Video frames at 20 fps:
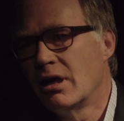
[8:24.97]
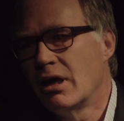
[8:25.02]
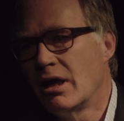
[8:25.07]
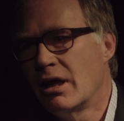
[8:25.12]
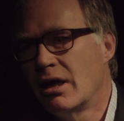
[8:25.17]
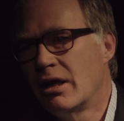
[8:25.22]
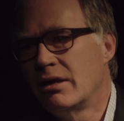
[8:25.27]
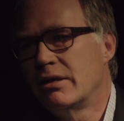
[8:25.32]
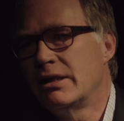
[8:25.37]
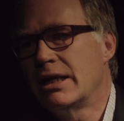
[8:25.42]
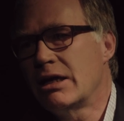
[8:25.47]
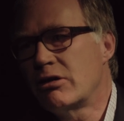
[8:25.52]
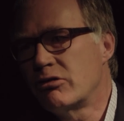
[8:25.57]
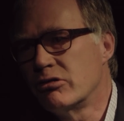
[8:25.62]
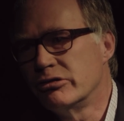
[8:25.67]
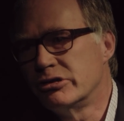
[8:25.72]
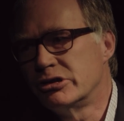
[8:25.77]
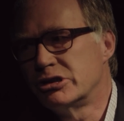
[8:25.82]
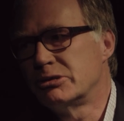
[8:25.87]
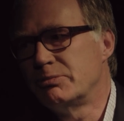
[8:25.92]
they
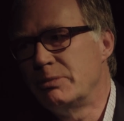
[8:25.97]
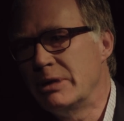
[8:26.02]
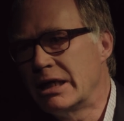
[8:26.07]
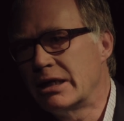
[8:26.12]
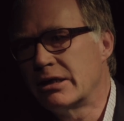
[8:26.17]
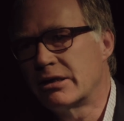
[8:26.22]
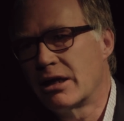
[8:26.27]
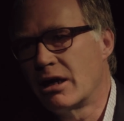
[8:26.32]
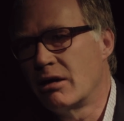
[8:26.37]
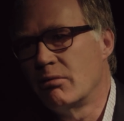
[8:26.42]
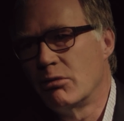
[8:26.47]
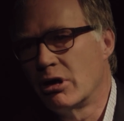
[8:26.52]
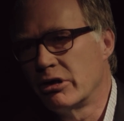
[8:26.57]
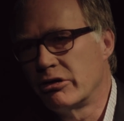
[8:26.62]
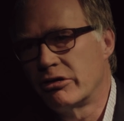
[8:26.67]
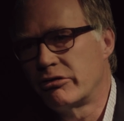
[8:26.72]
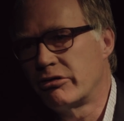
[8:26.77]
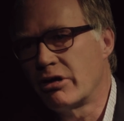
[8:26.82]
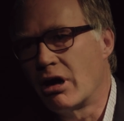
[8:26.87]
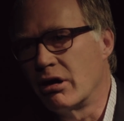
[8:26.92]
could speak their
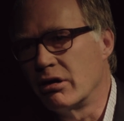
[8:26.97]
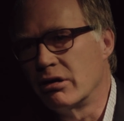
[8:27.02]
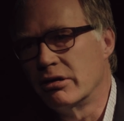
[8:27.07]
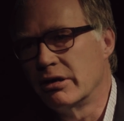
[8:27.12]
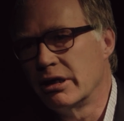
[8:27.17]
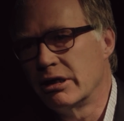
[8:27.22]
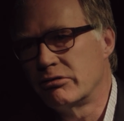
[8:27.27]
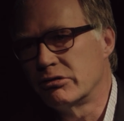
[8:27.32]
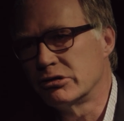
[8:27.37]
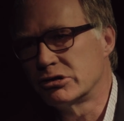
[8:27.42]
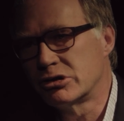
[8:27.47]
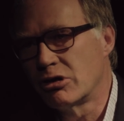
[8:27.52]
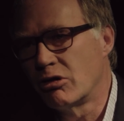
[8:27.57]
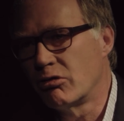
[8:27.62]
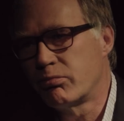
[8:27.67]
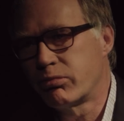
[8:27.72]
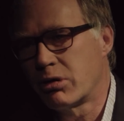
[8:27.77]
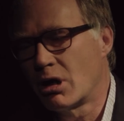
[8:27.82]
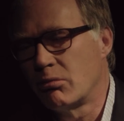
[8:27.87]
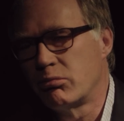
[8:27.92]
mother tongue. It was
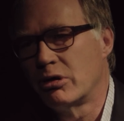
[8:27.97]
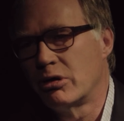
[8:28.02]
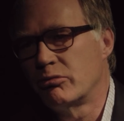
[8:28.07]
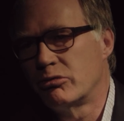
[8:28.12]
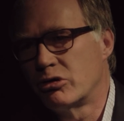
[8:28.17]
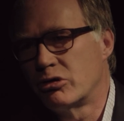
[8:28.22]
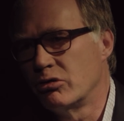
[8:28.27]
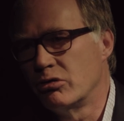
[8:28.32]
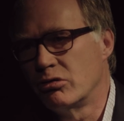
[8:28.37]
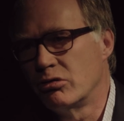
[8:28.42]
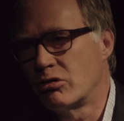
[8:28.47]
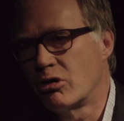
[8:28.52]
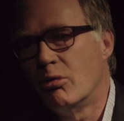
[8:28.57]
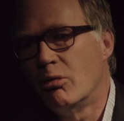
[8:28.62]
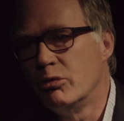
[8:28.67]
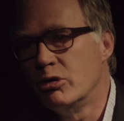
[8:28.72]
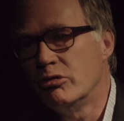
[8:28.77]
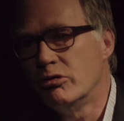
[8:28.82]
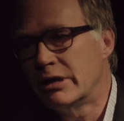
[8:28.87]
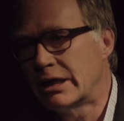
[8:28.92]
no problem to
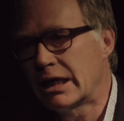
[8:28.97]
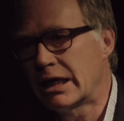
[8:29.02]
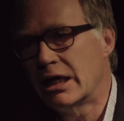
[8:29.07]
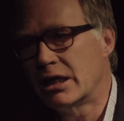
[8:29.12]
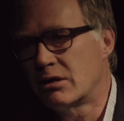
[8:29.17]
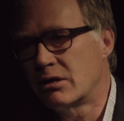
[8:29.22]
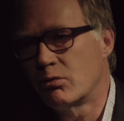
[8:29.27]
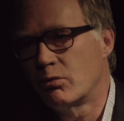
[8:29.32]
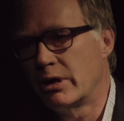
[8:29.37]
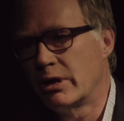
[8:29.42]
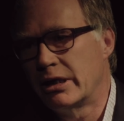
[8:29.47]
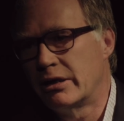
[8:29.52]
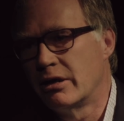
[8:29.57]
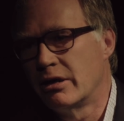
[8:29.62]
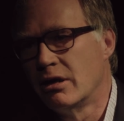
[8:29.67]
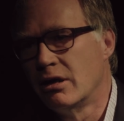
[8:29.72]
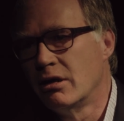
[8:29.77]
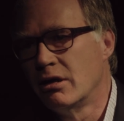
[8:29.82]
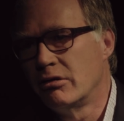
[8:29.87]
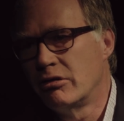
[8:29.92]
communicate with
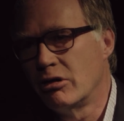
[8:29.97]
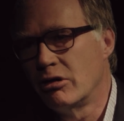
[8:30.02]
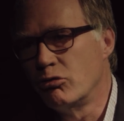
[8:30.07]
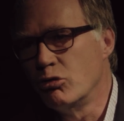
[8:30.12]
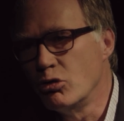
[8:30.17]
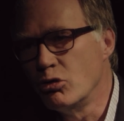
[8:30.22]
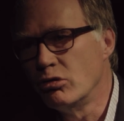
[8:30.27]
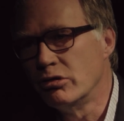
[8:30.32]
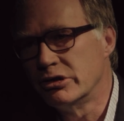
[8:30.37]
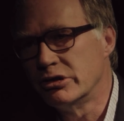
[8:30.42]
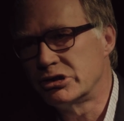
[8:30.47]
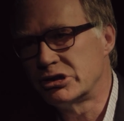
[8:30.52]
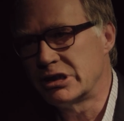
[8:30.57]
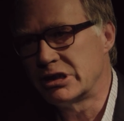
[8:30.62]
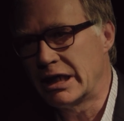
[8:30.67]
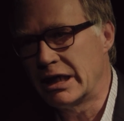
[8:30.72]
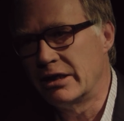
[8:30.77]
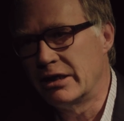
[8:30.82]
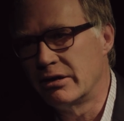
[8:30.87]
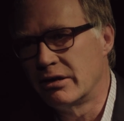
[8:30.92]
the rulers
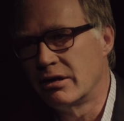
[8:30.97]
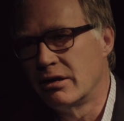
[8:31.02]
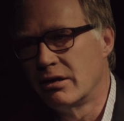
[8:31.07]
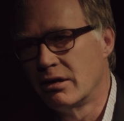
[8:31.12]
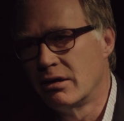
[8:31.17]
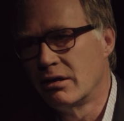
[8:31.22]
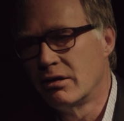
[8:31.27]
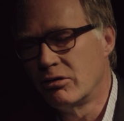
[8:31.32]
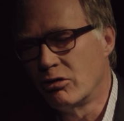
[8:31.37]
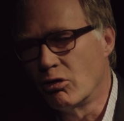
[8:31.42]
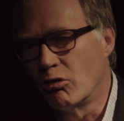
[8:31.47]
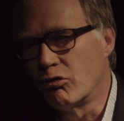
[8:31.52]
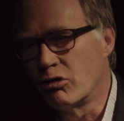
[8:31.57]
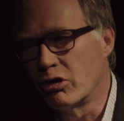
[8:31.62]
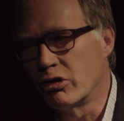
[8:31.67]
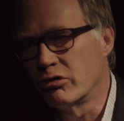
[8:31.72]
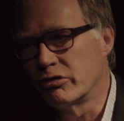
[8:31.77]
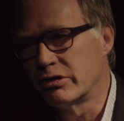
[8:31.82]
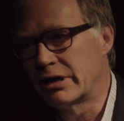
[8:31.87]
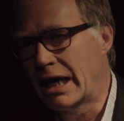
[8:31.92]
in
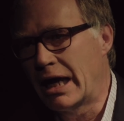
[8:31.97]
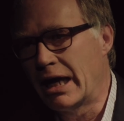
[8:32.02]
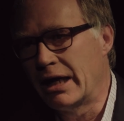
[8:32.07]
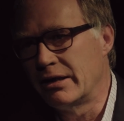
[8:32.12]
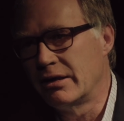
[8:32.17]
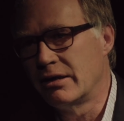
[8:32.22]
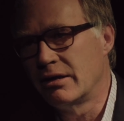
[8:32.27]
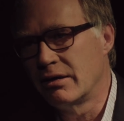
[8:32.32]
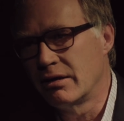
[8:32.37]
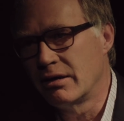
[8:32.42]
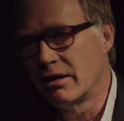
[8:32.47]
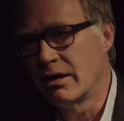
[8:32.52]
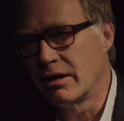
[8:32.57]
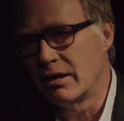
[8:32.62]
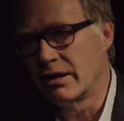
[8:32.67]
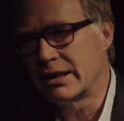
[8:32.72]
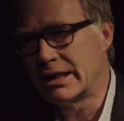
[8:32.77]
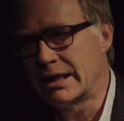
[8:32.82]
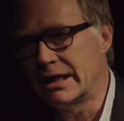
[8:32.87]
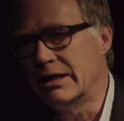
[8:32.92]
Novgorod and
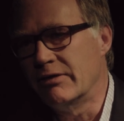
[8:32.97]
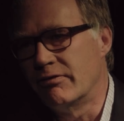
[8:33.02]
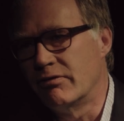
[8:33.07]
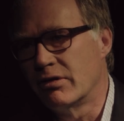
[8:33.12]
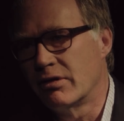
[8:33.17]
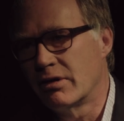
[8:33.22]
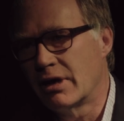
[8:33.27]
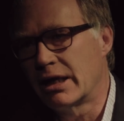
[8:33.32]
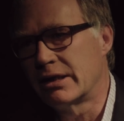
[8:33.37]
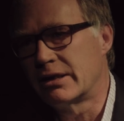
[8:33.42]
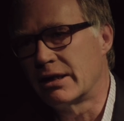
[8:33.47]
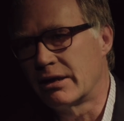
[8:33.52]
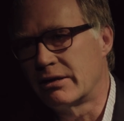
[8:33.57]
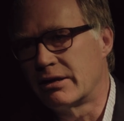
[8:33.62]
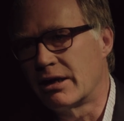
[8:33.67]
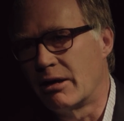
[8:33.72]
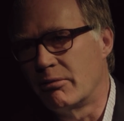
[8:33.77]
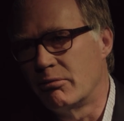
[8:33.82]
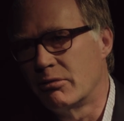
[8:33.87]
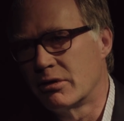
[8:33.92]
Kiev at that
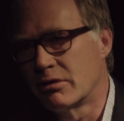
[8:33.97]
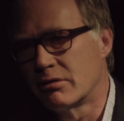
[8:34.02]
time.